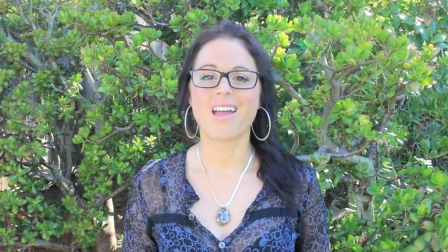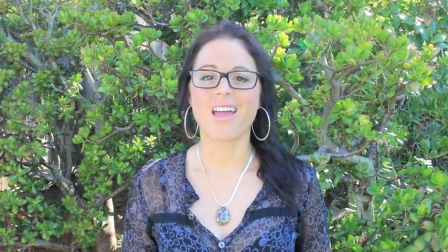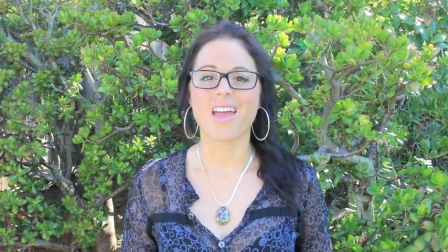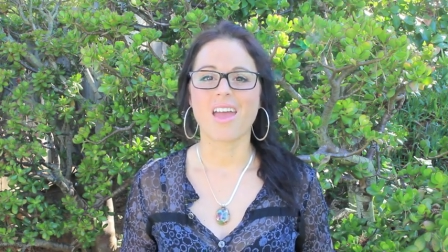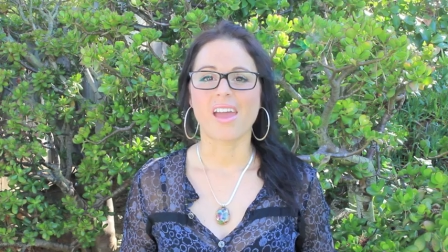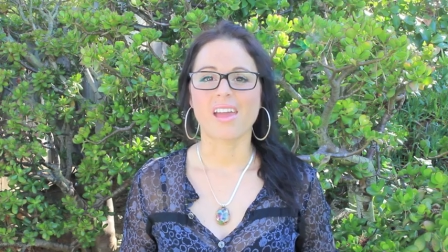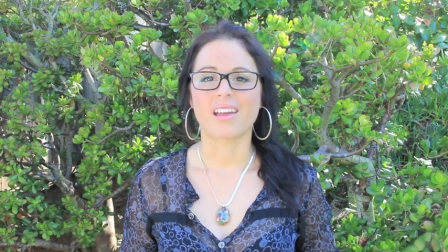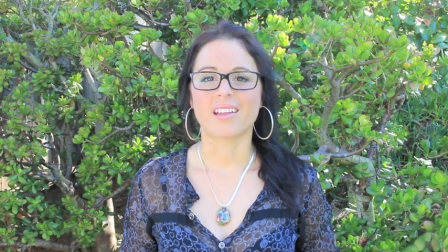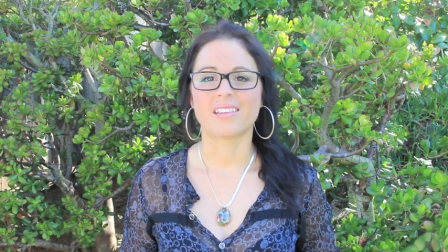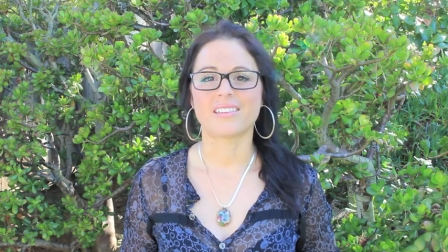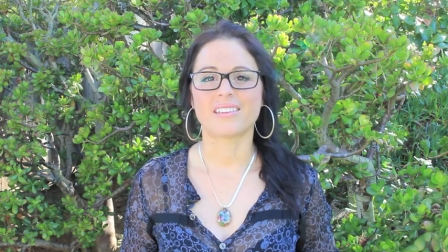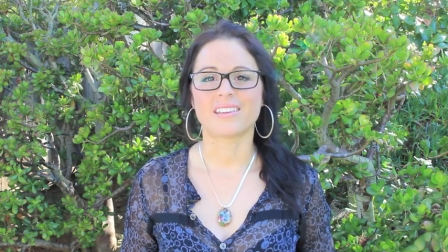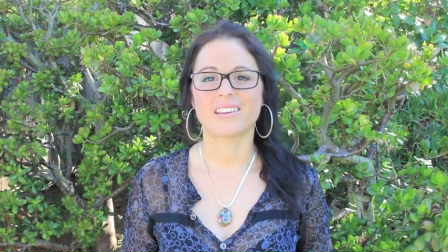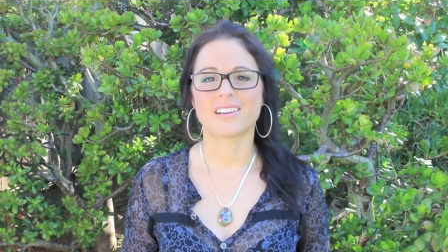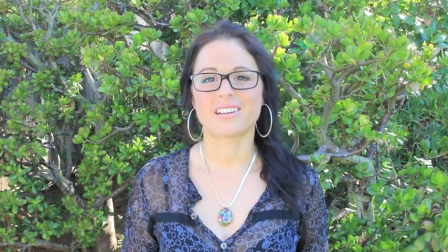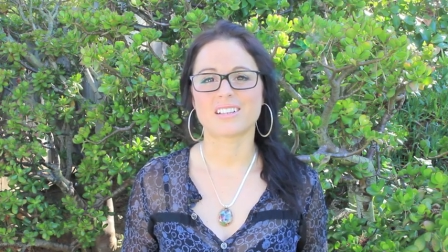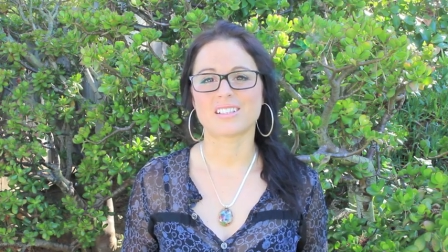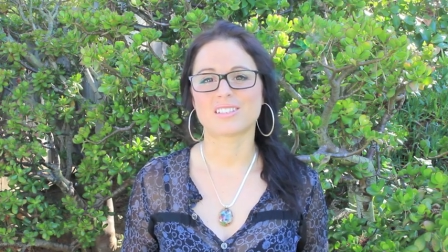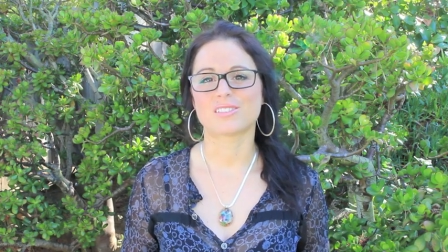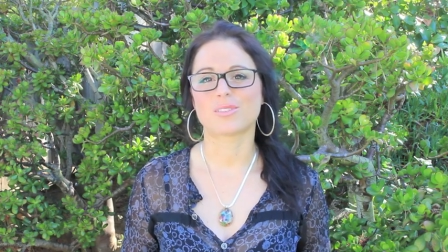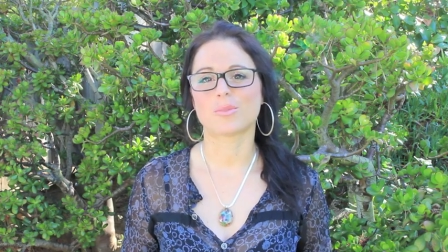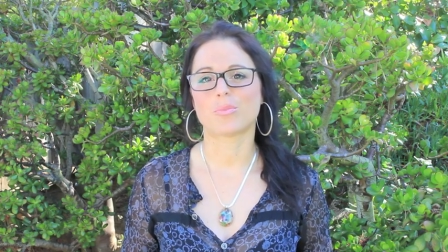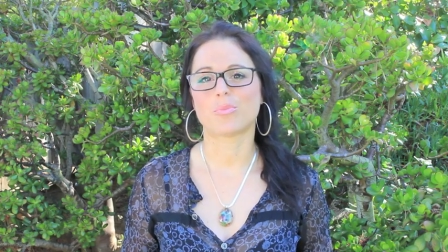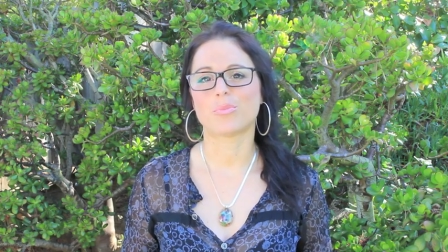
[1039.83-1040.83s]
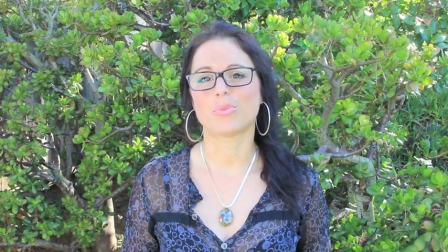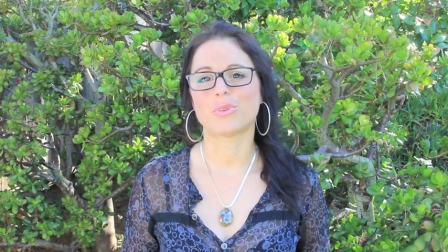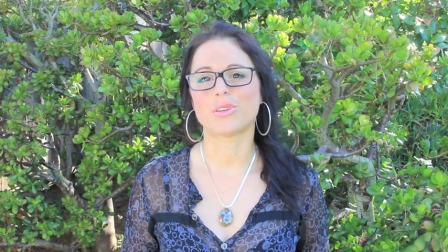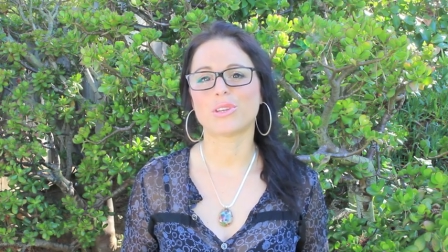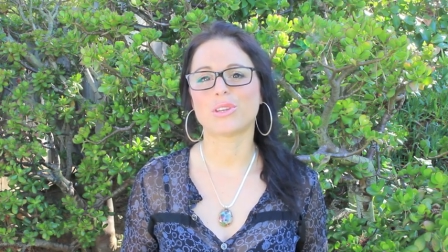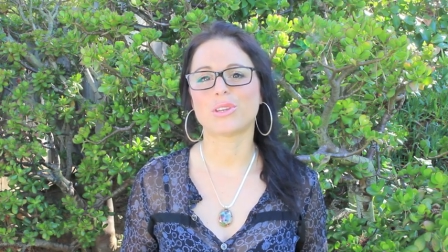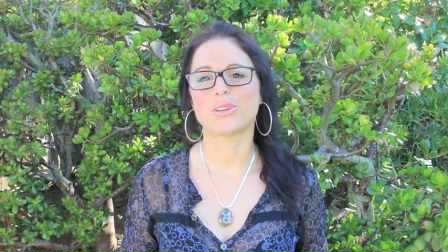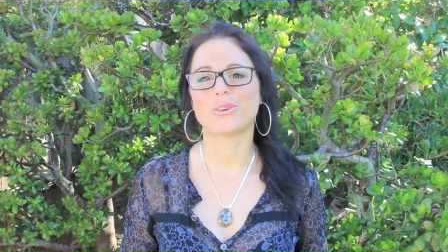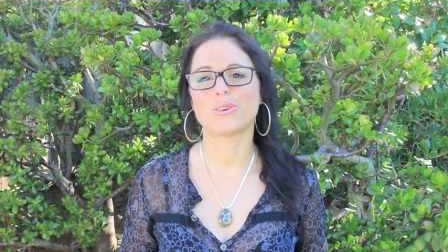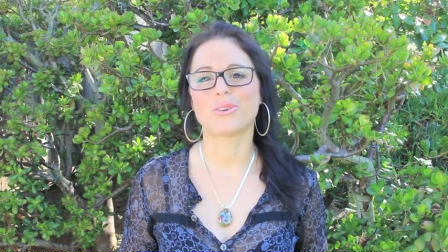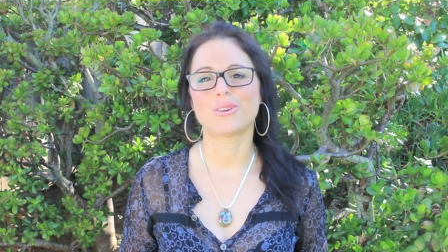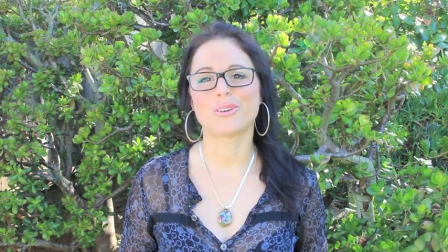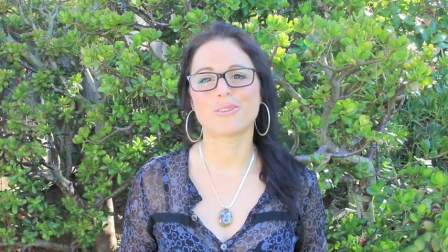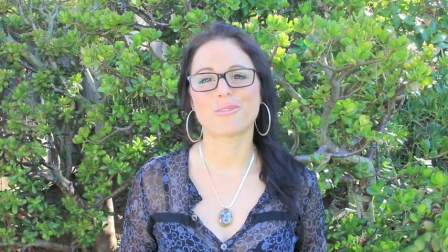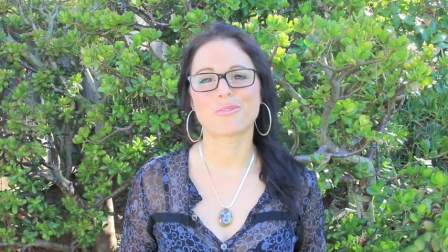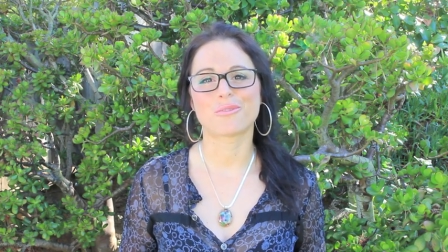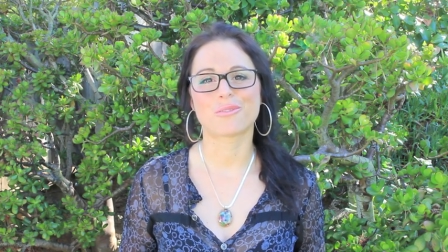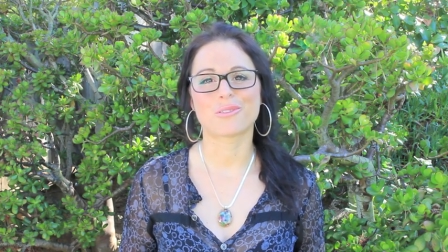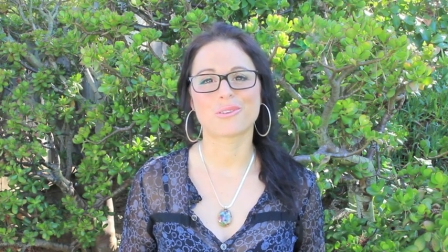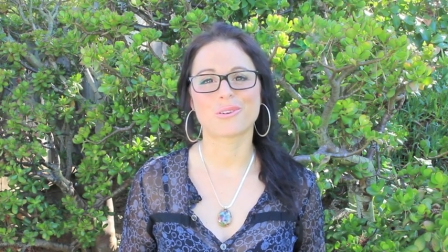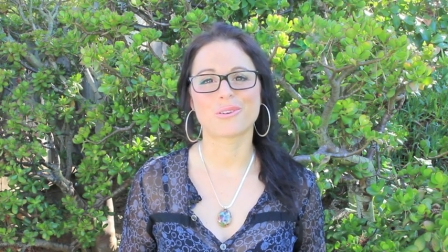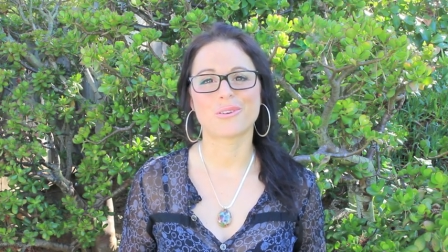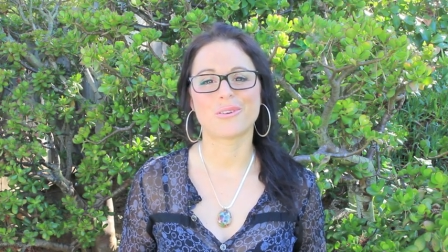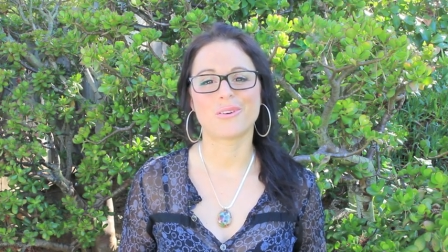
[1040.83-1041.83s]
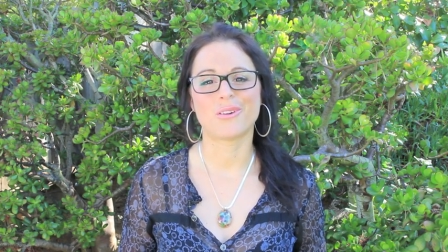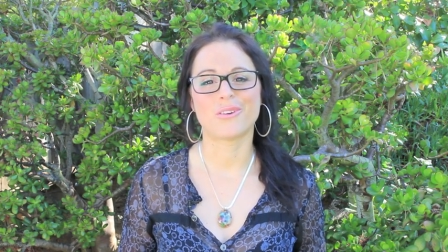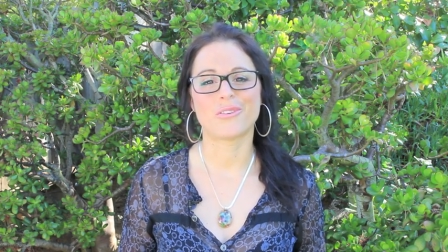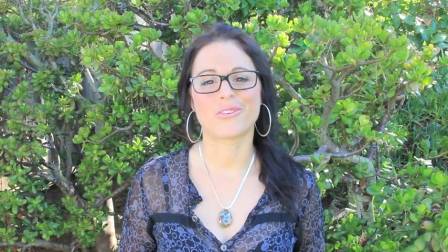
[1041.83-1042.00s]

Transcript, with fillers: And there is a beautiful,